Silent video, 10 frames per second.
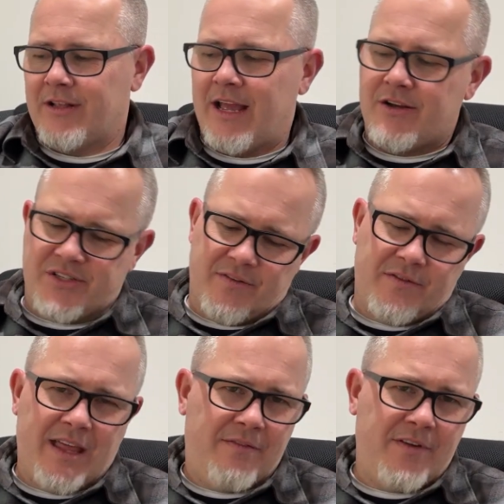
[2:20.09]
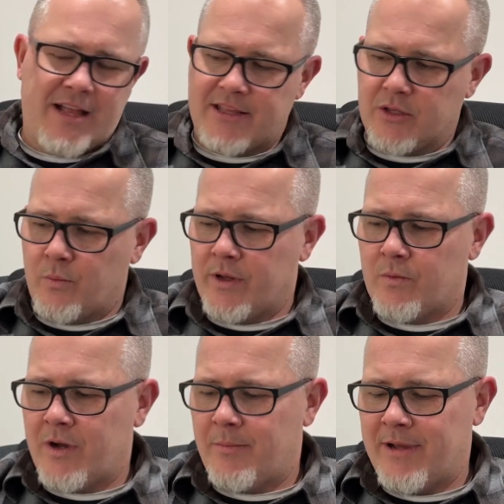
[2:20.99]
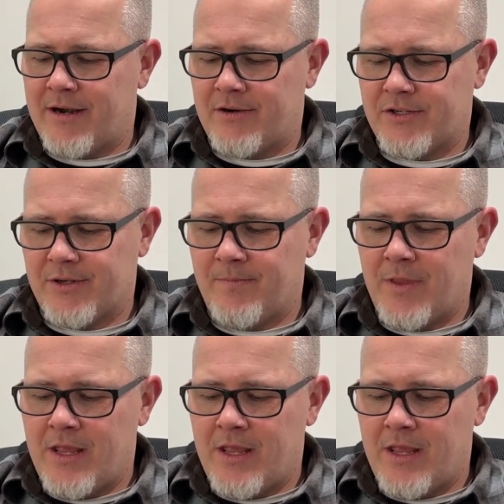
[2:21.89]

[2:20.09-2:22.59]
They fill out the wheel well better. So